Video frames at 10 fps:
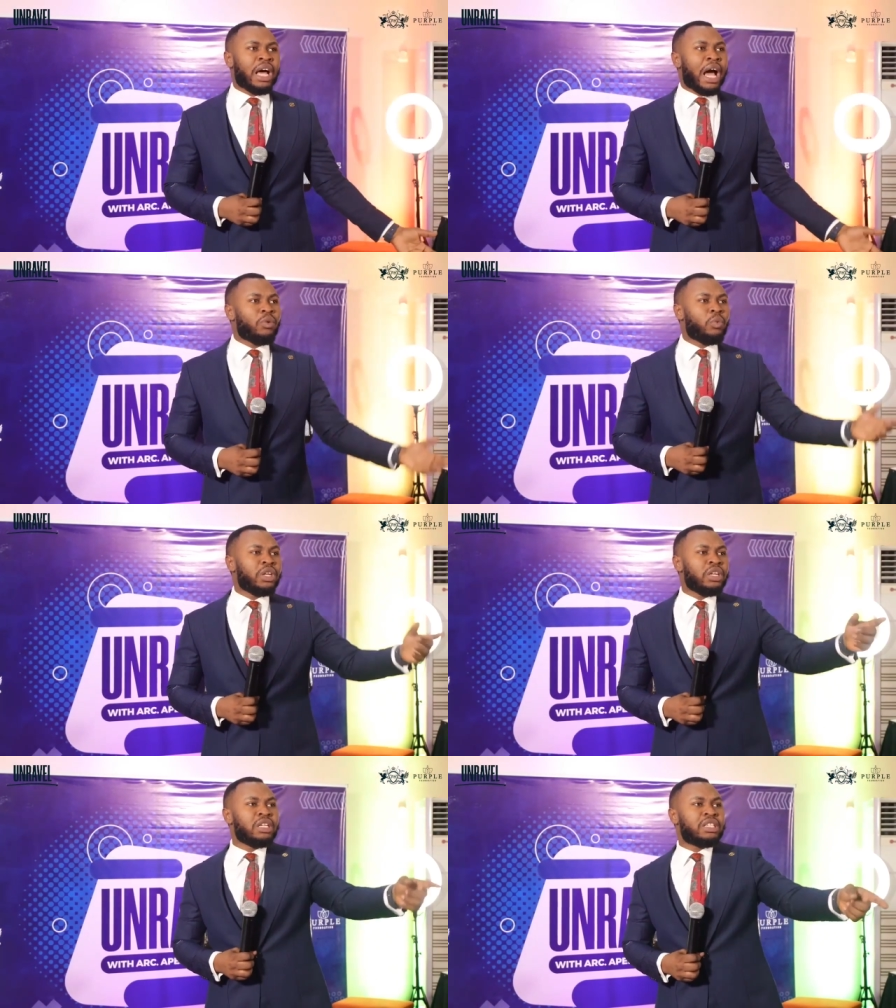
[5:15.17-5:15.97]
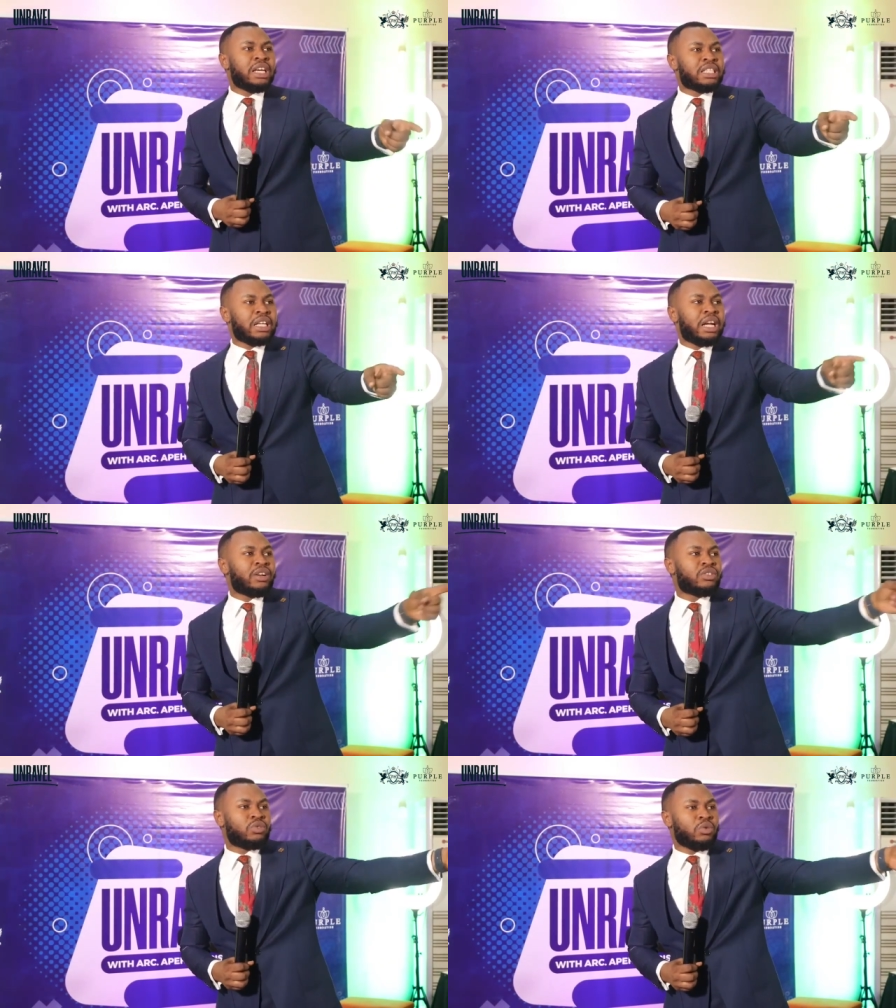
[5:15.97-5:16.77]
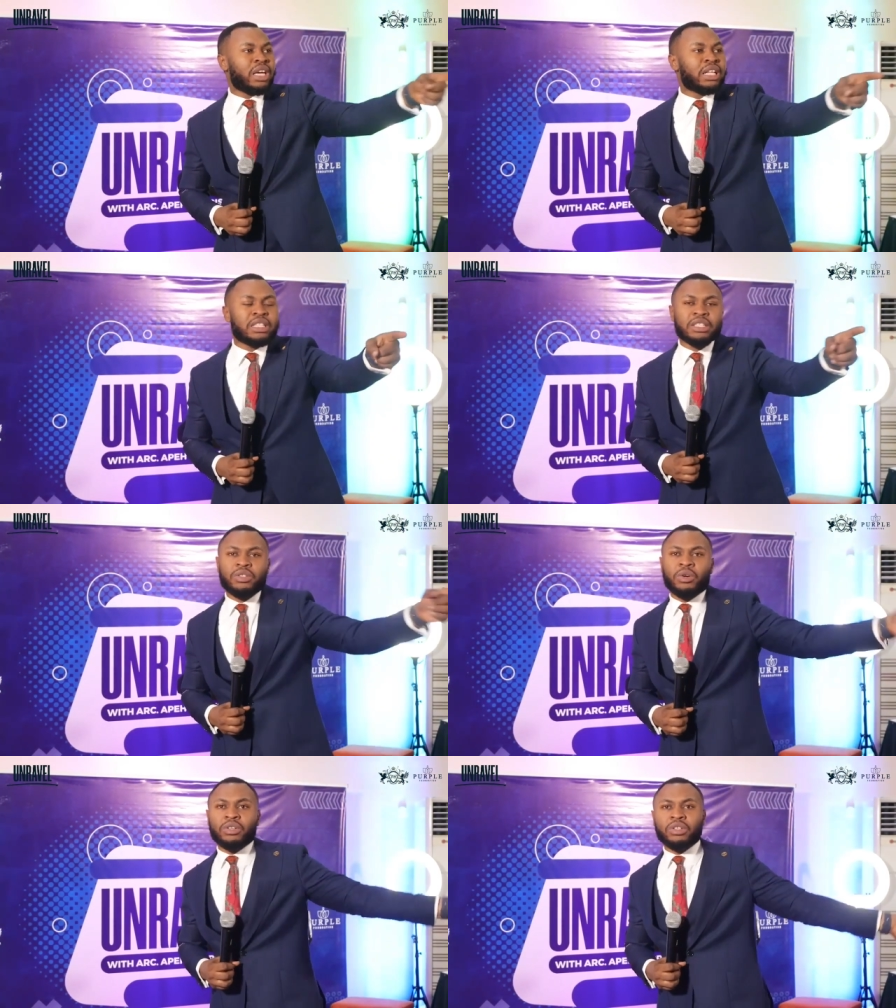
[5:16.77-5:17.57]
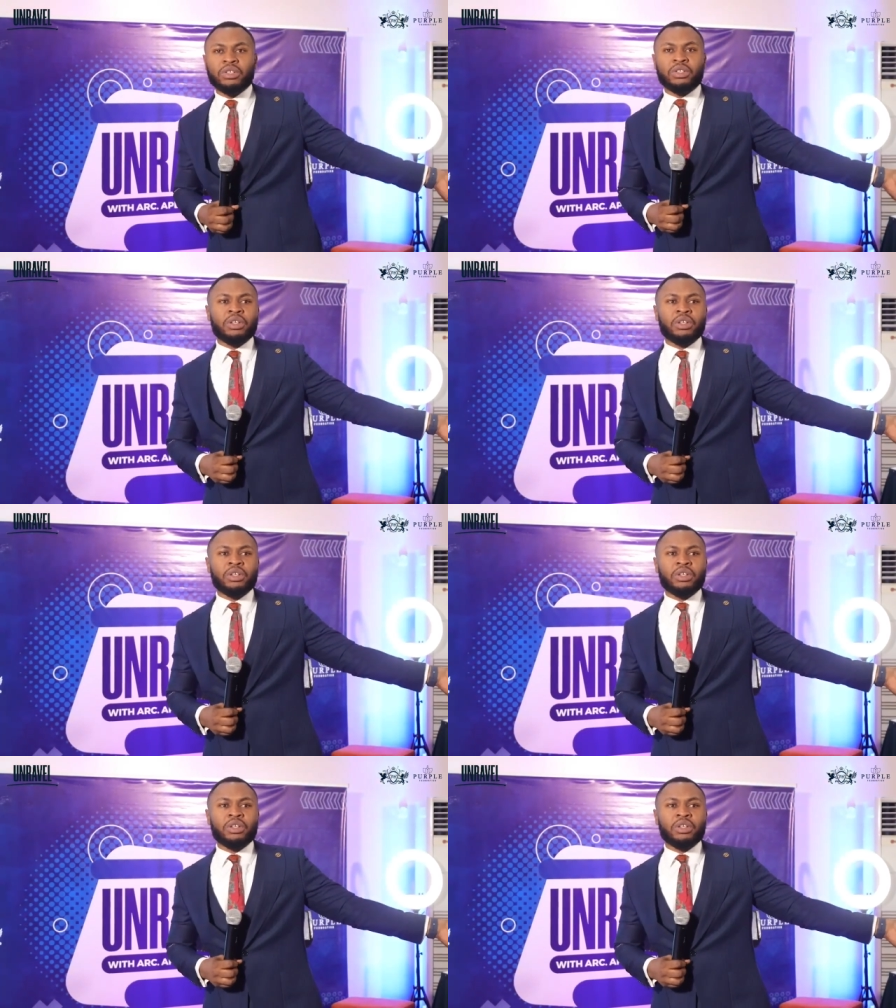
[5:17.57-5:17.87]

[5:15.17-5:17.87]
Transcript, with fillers: And we need DSLRs to get this done.